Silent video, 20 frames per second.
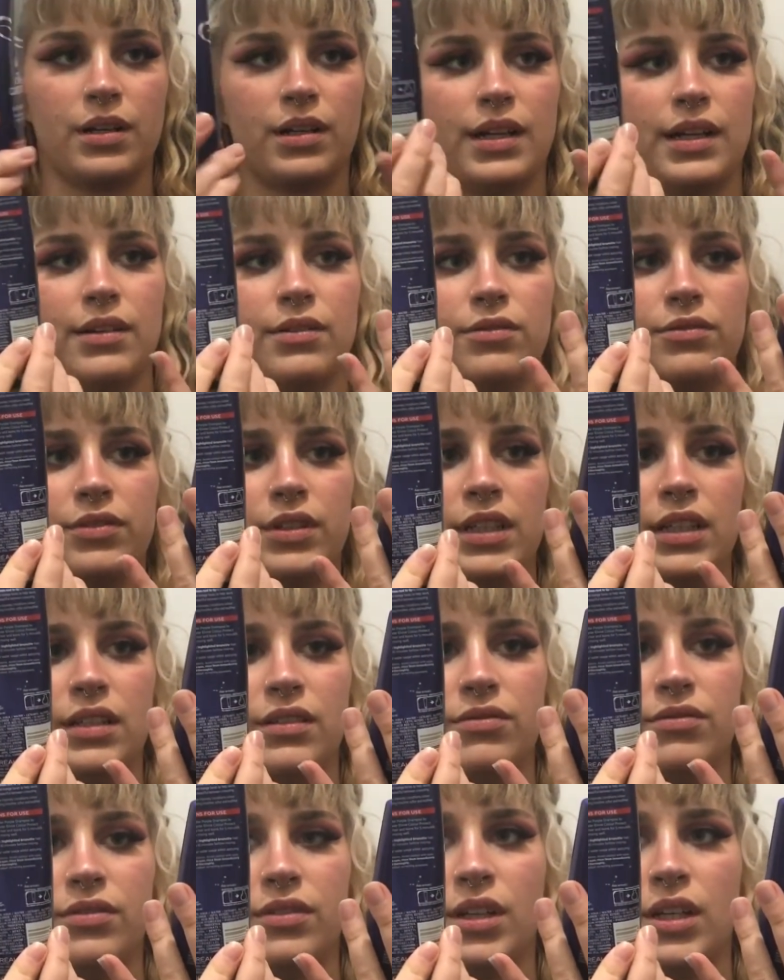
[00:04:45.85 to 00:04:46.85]

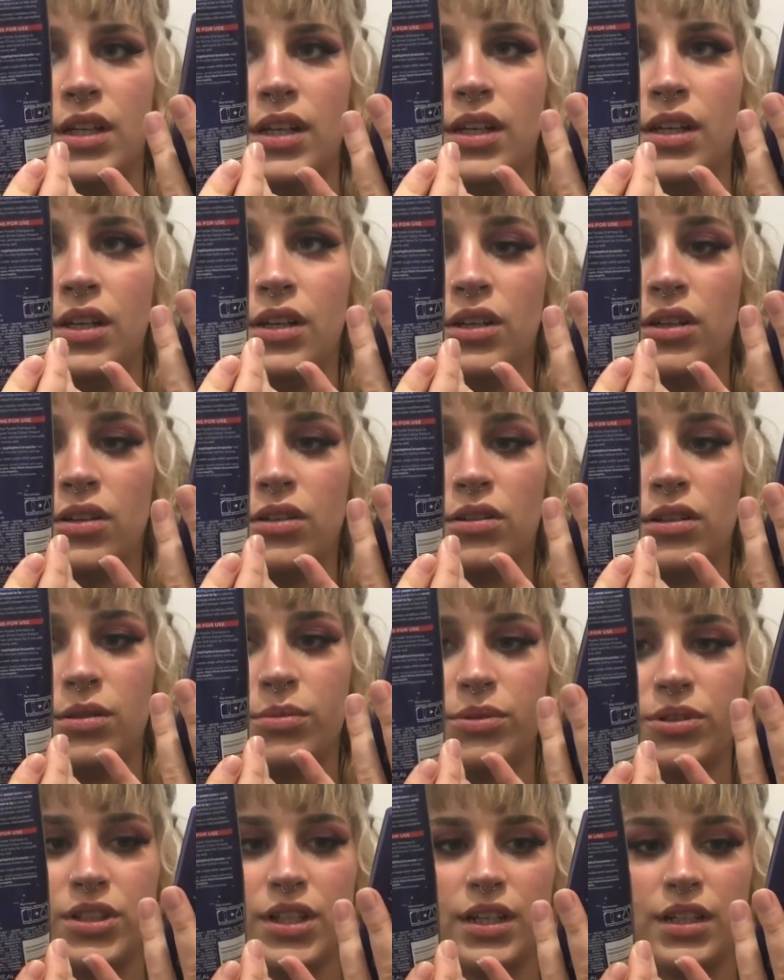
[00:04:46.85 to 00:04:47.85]
Elvive Colour
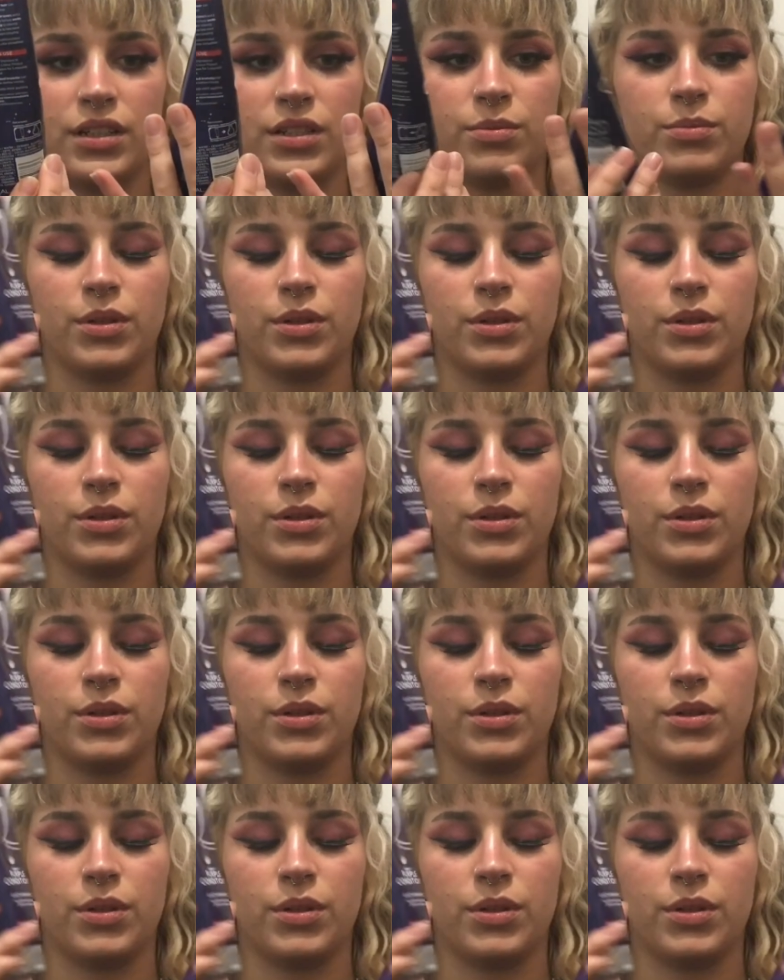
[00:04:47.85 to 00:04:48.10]
Protect